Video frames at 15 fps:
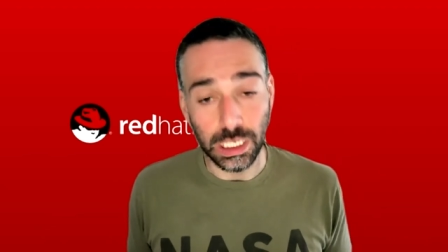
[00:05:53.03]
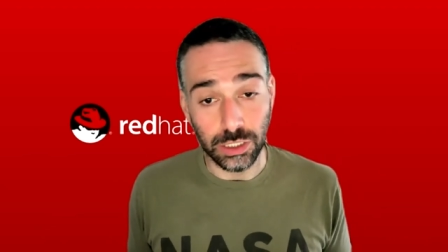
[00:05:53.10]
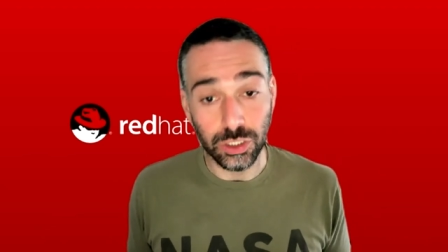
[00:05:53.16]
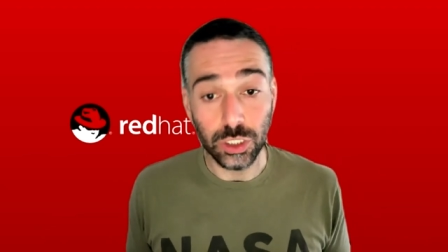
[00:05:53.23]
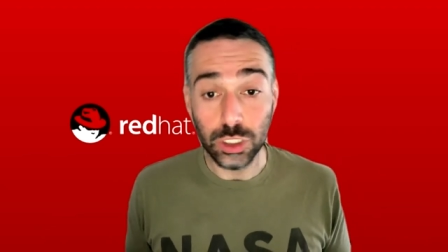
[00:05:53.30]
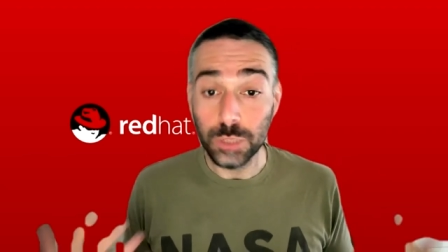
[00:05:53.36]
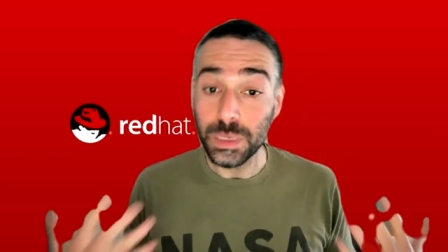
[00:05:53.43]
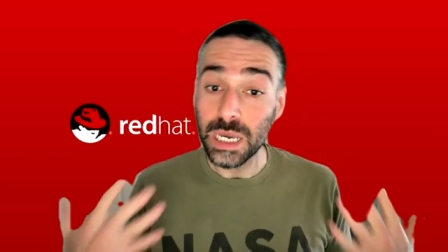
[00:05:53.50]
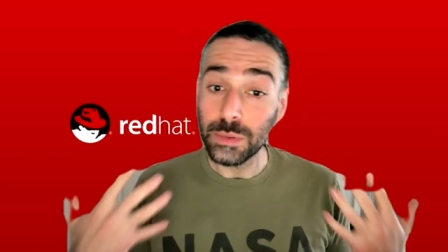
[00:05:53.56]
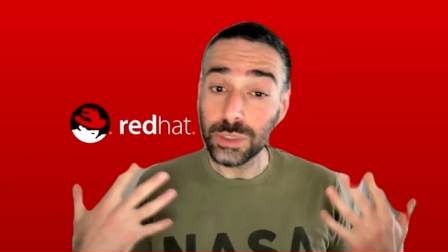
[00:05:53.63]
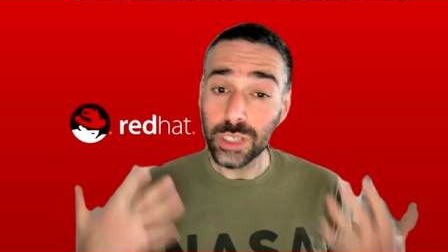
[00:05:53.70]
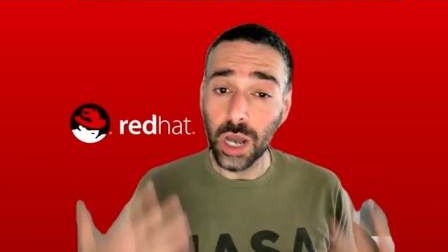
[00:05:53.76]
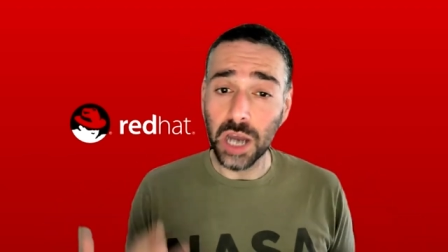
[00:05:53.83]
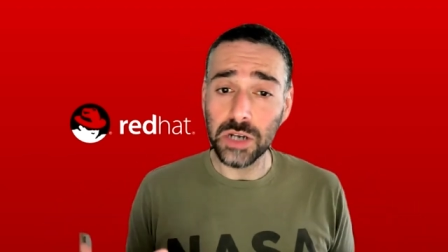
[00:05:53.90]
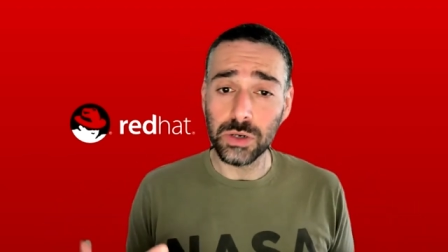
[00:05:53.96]
So, to be able
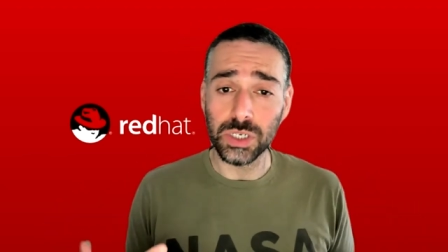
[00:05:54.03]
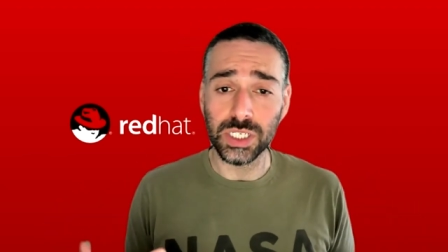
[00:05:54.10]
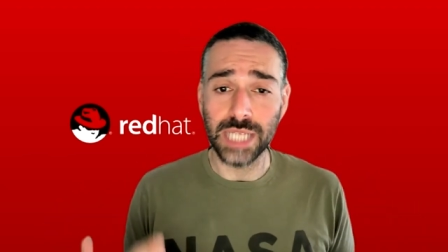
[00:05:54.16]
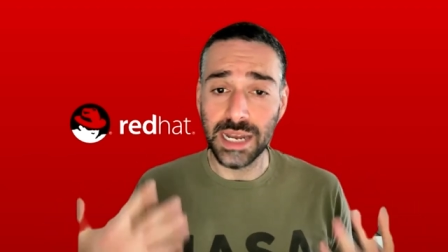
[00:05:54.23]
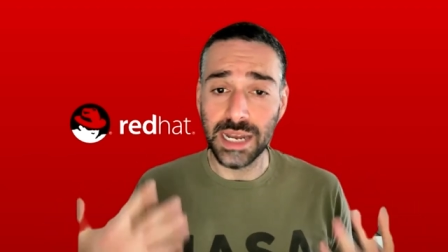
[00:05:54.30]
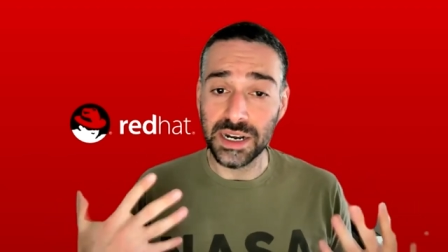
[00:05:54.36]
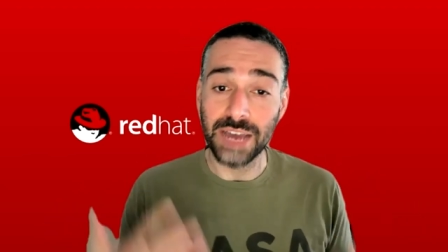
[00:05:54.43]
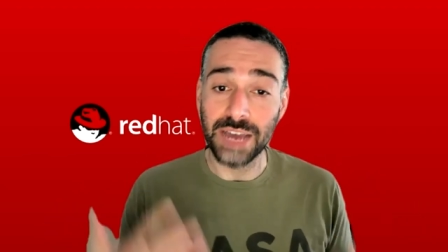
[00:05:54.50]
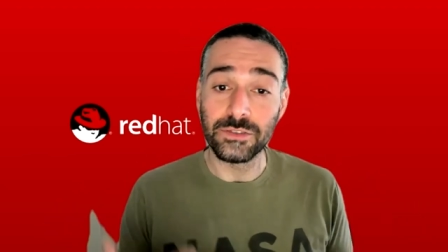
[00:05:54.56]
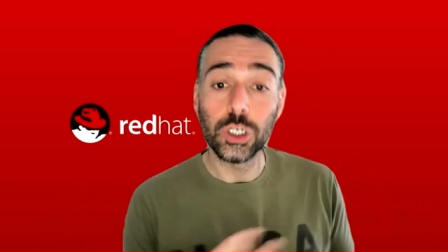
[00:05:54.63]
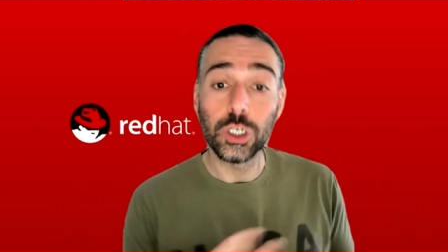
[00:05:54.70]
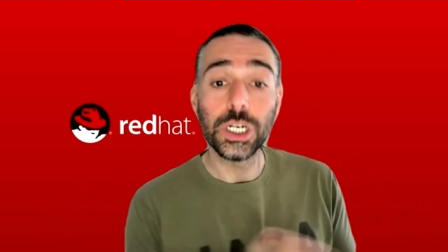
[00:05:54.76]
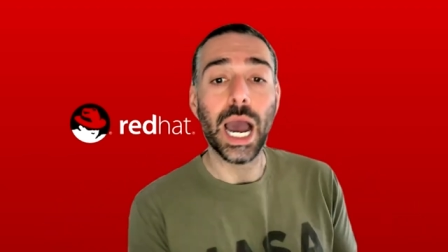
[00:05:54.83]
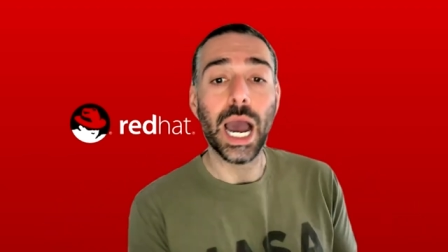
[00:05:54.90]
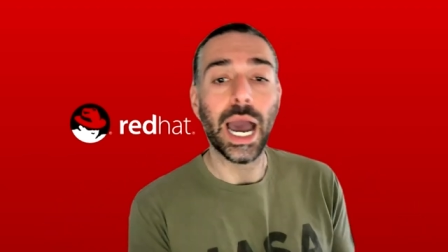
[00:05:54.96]
to understand and have
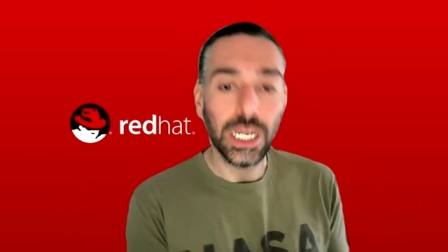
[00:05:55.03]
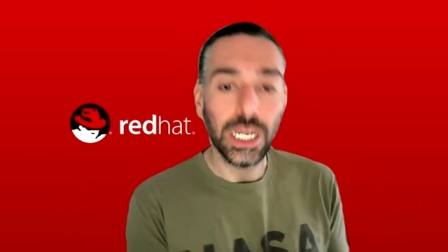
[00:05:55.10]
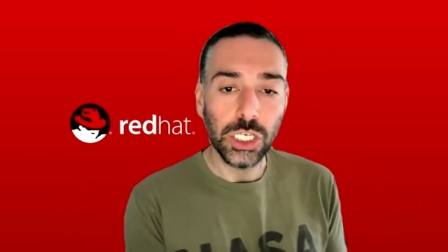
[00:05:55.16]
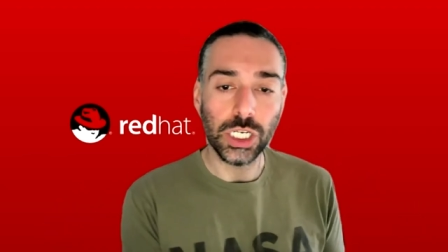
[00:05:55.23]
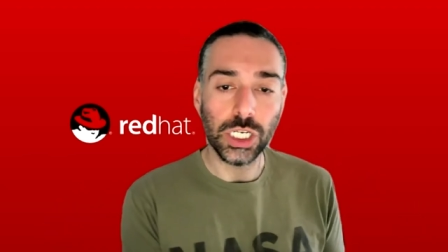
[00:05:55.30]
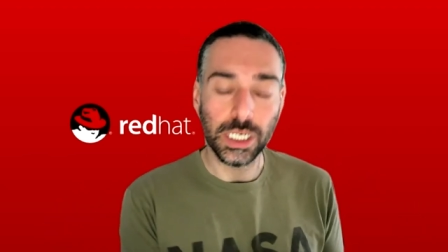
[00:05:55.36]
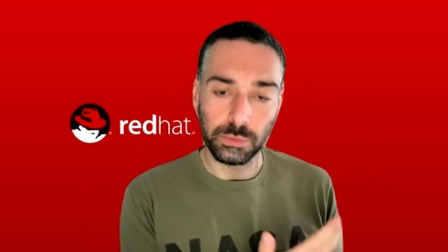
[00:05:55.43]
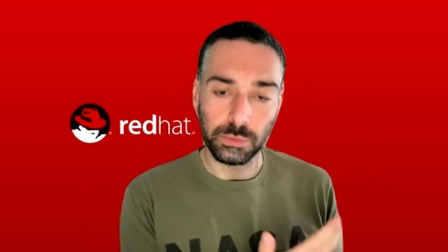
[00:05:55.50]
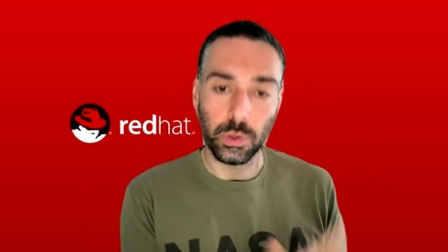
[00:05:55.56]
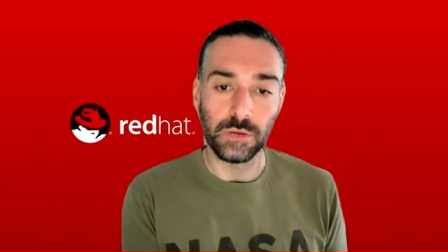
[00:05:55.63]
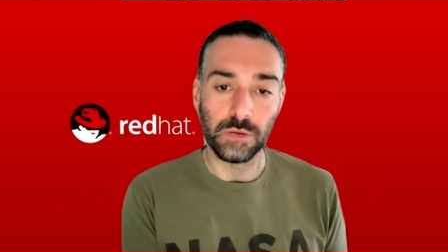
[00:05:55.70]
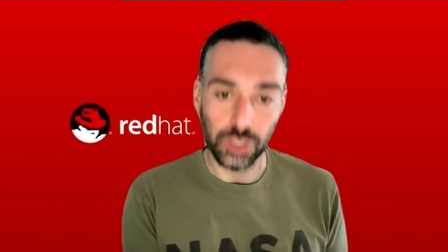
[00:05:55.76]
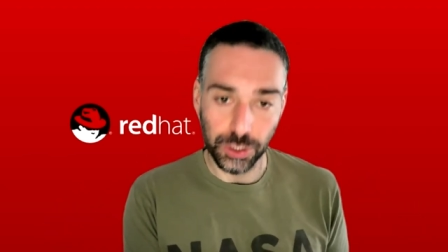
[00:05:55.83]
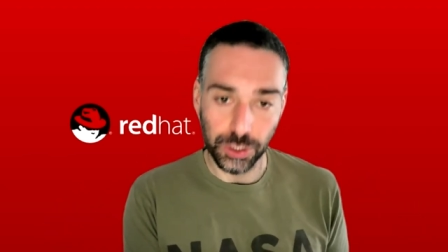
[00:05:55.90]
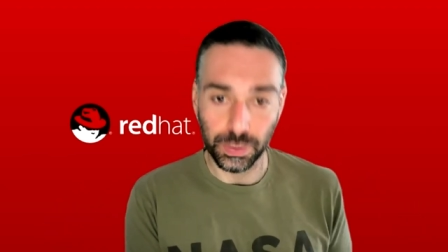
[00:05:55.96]
good hygiene as part of
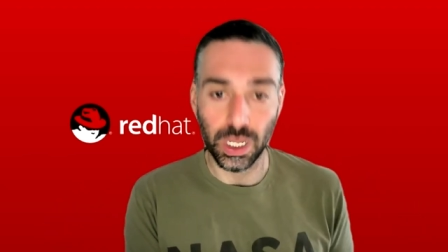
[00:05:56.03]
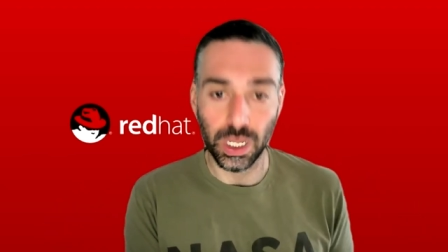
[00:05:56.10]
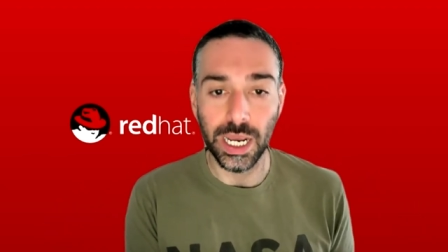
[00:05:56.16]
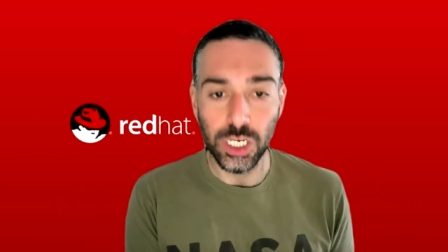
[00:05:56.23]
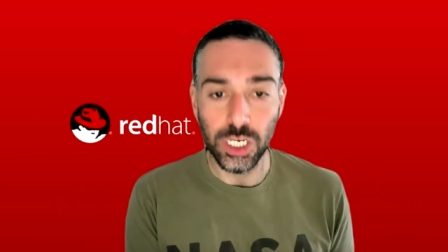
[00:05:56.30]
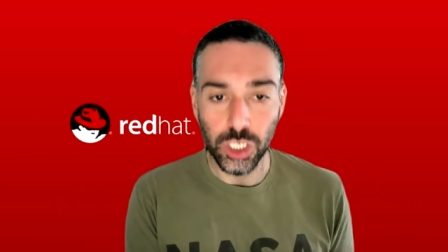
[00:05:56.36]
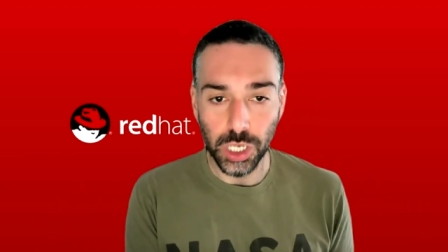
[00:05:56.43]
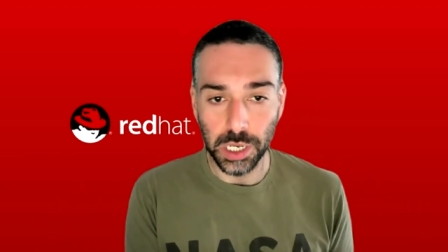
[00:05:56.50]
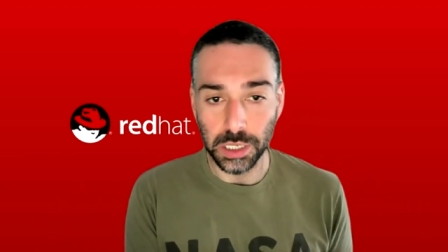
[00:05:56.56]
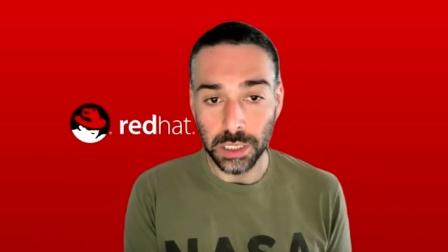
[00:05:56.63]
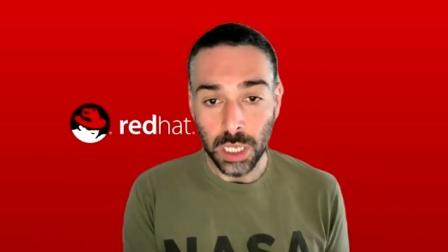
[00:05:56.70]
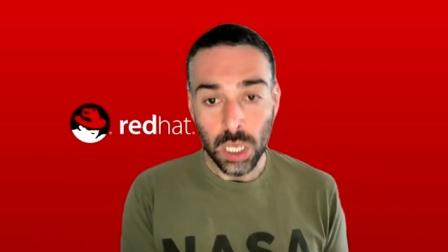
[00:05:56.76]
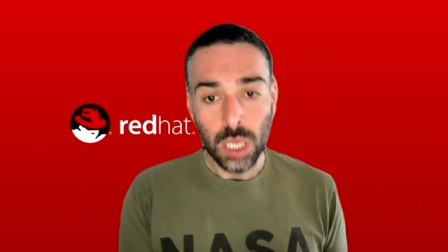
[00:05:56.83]
your supply chain,